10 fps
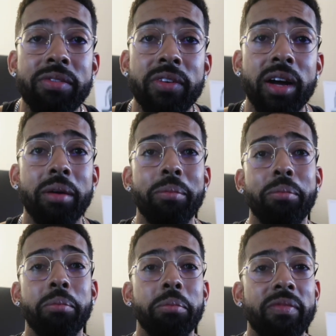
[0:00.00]
from
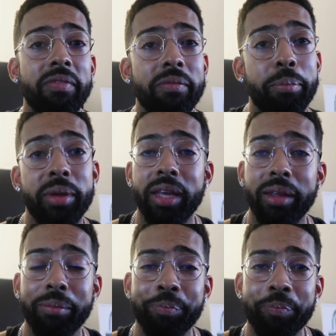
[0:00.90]

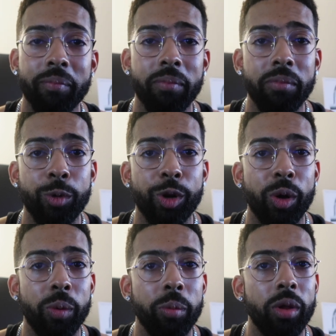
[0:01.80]
being,
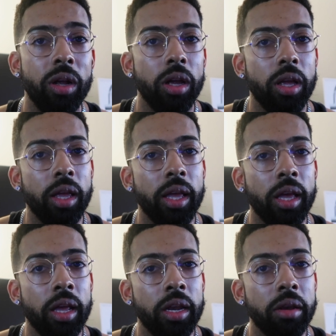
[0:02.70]

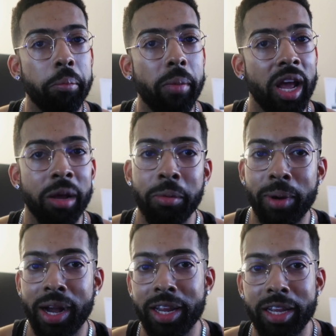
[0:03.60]
an
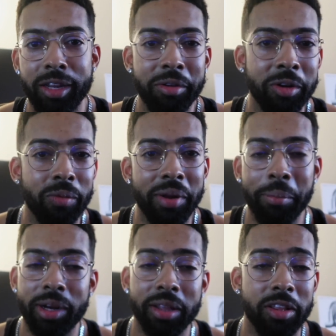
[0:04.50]
able-bodied,
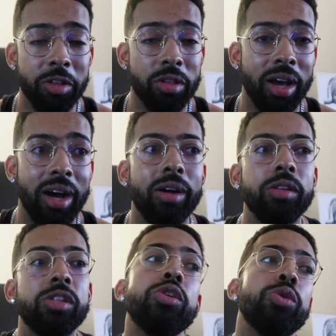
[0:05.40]
rambunctious
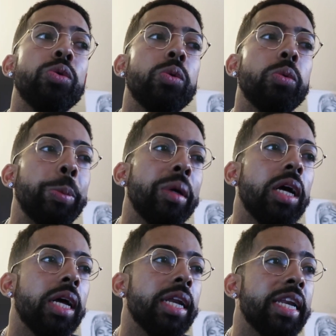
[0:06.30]
child to
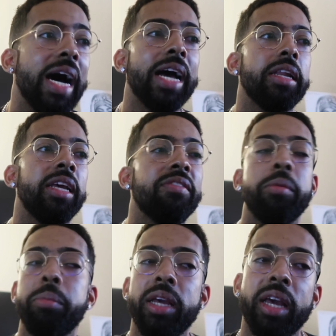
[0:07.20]
not
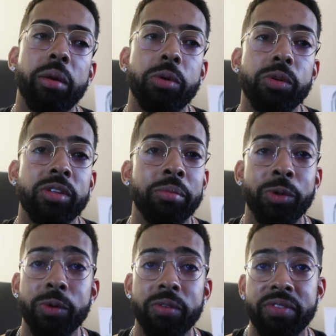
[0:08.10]
even being able to
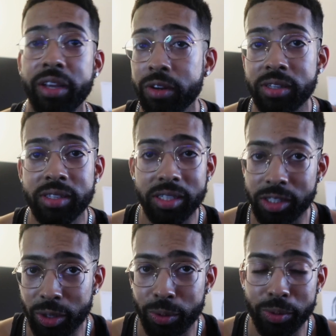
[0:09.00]
move fingers and
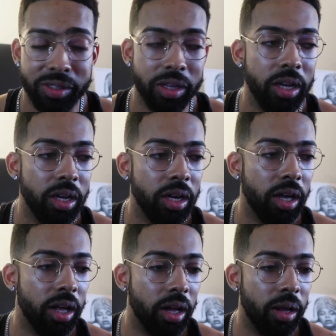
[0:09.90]
toes.
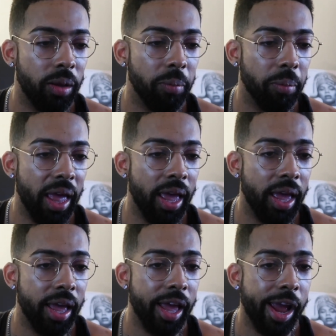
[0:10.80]

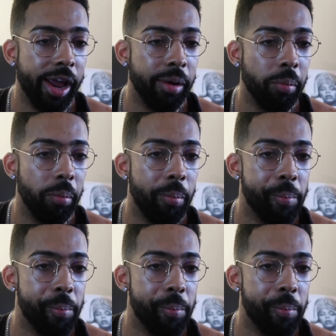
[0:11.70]
And